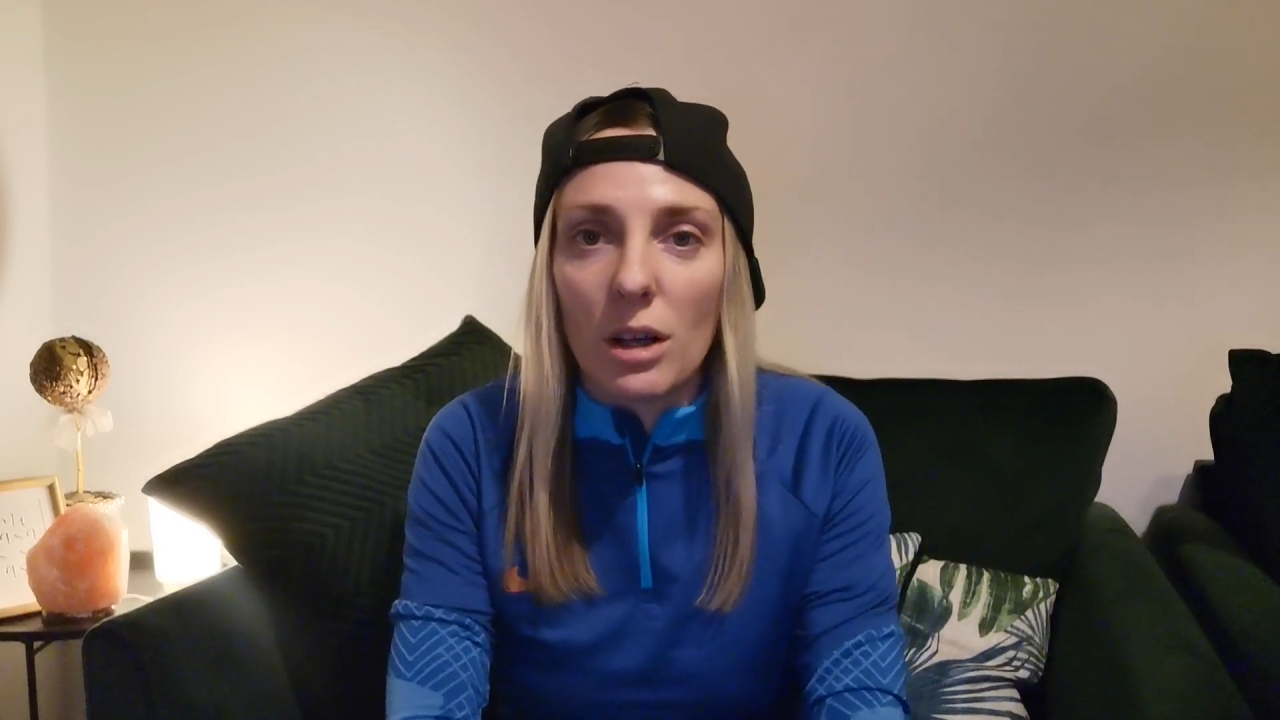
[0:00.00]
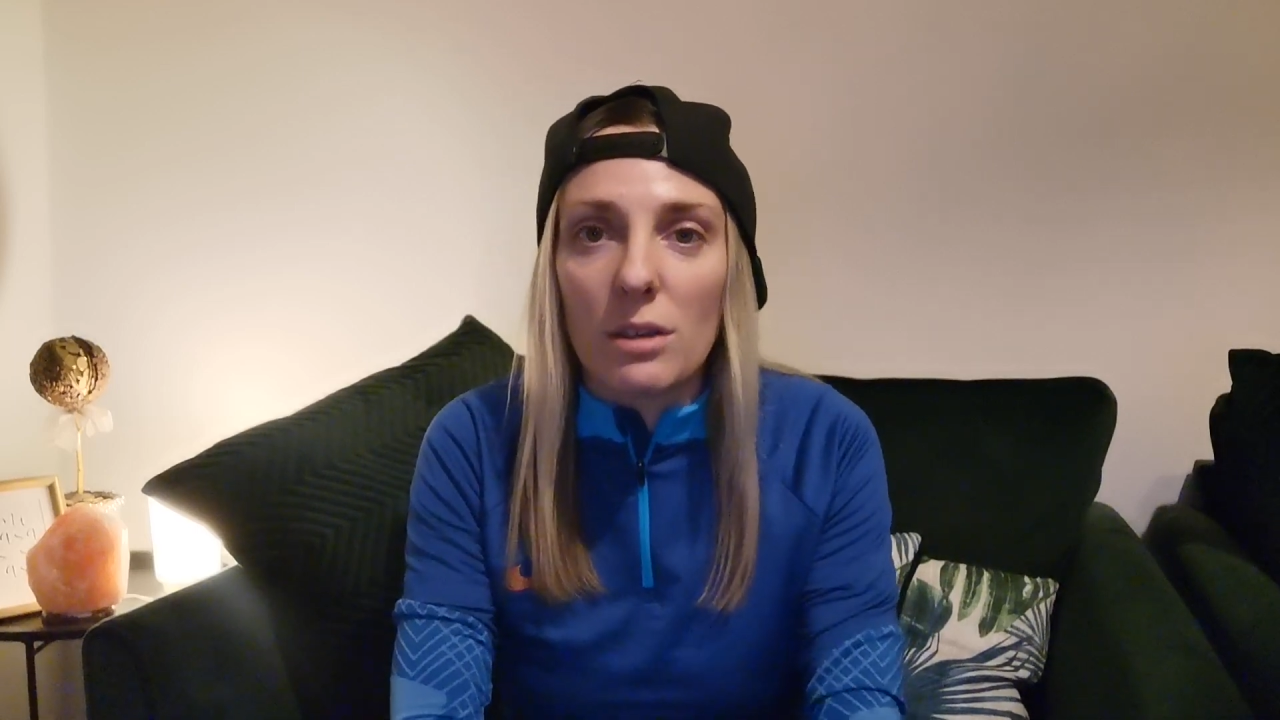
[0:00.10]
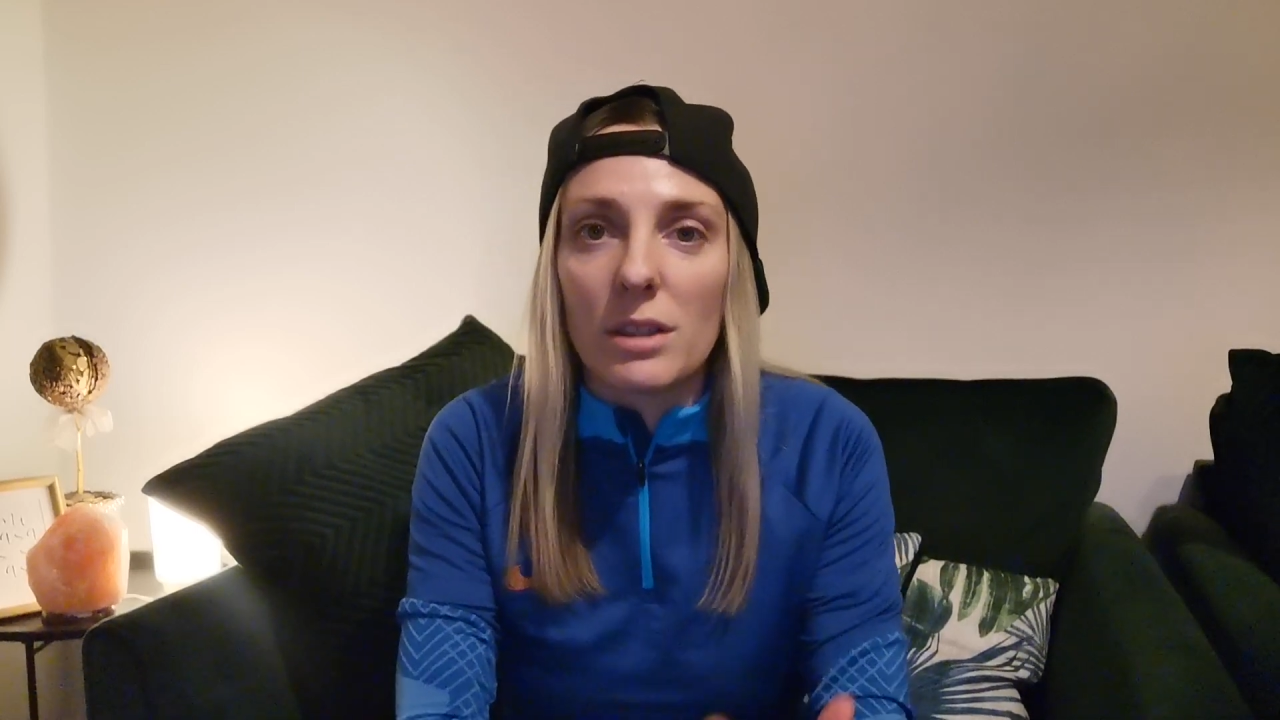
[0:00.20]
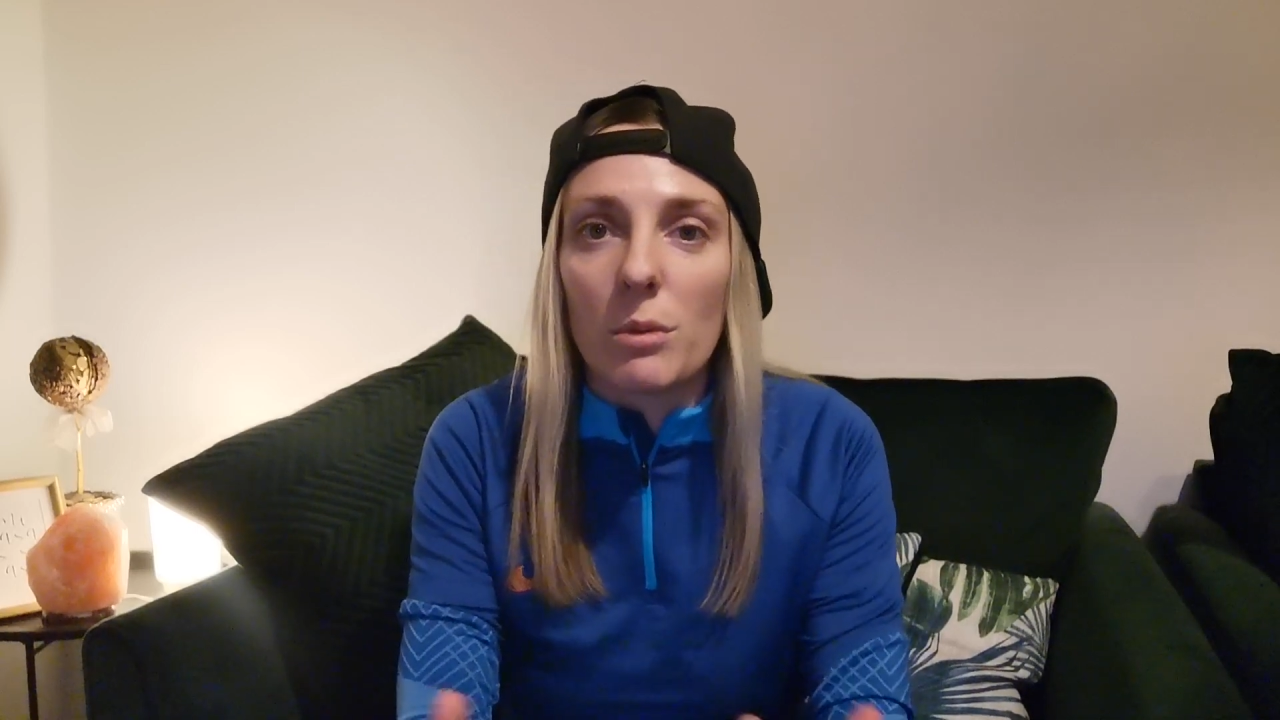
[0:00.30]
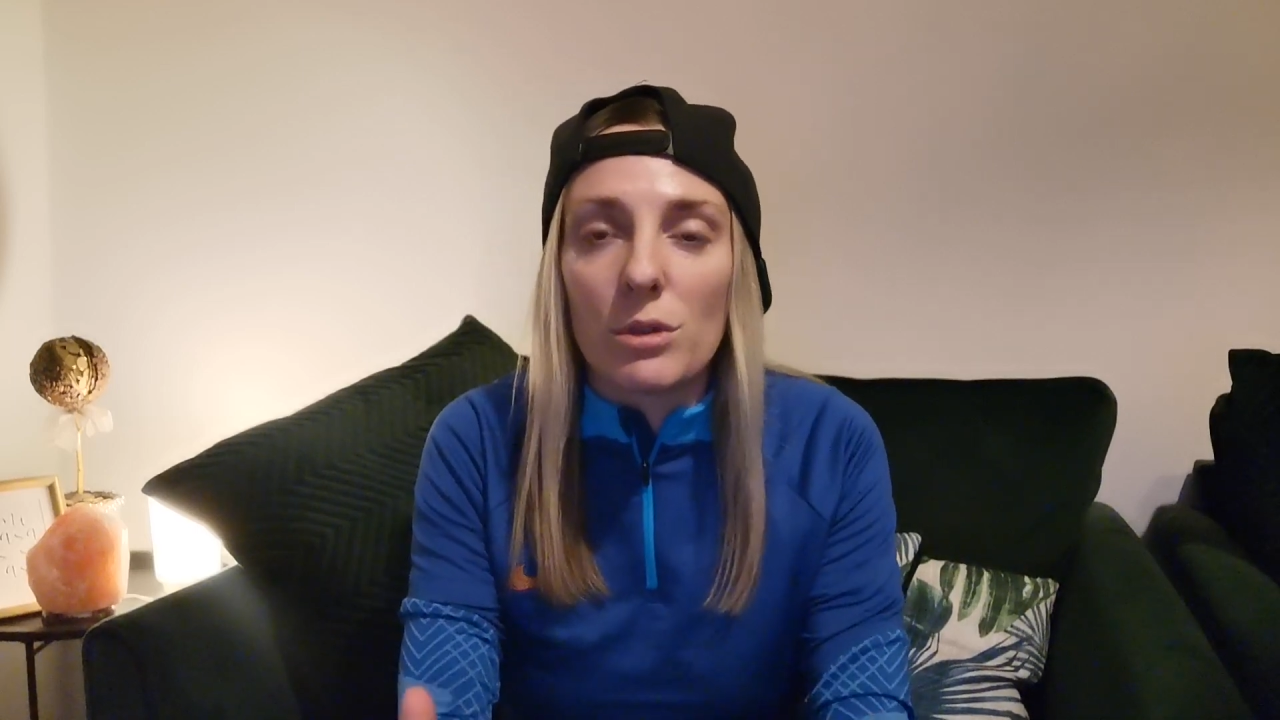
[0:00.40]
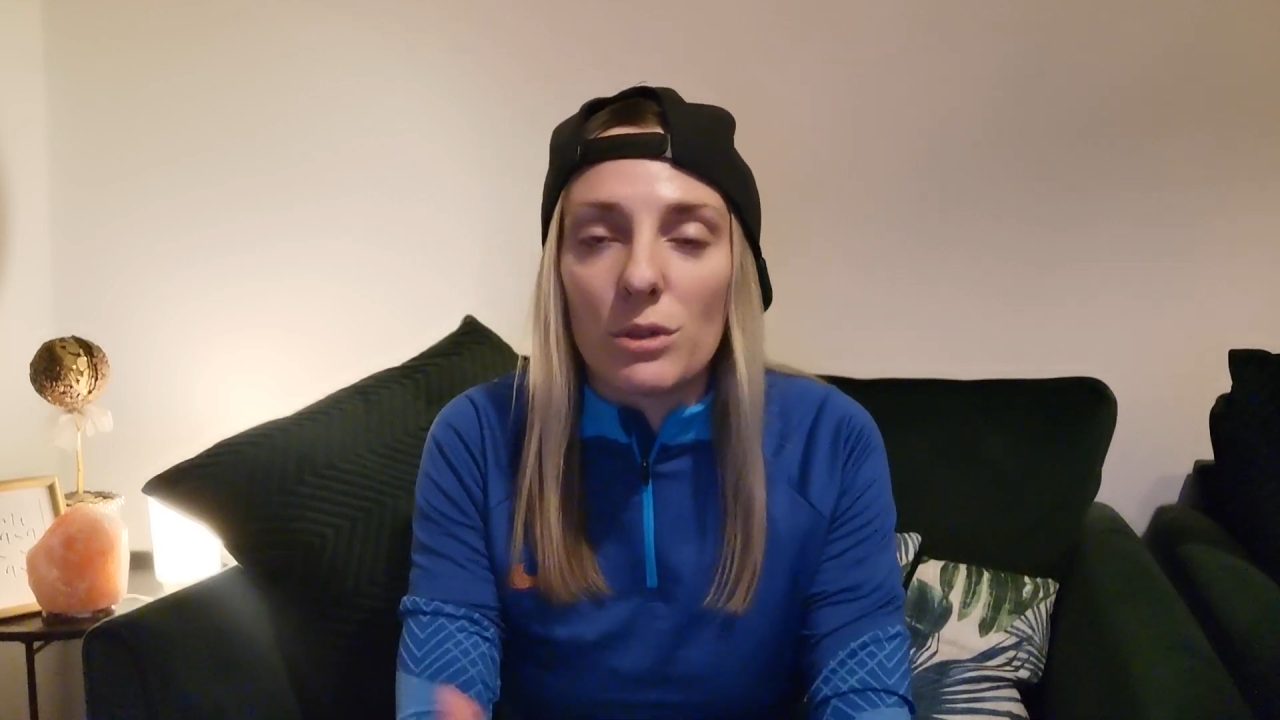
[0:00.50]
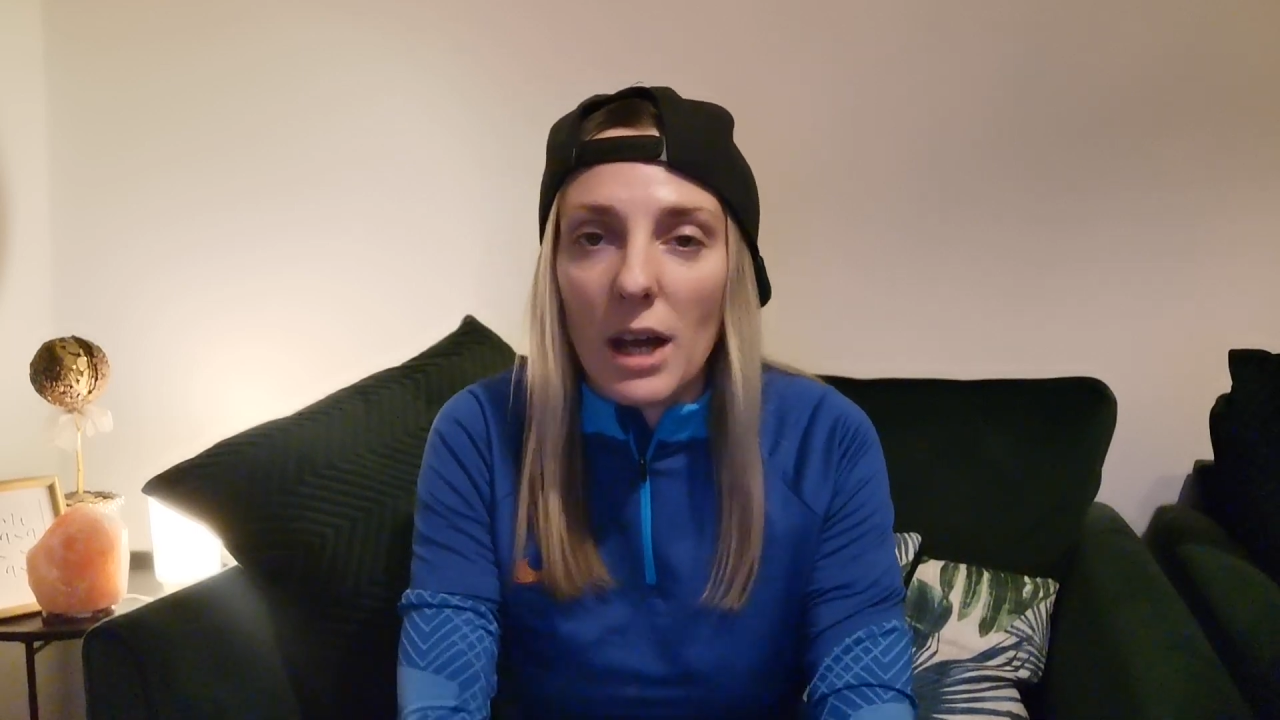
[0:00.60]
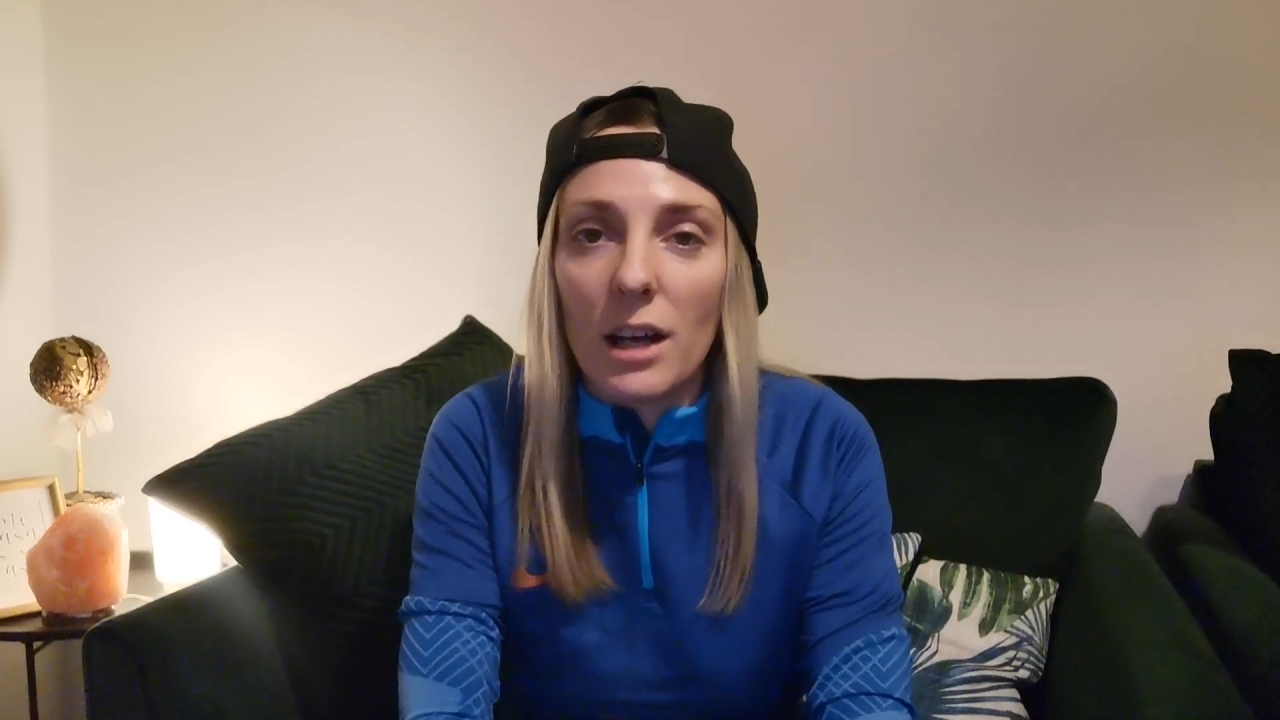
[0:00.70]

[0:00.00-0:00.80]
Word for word: goals and we just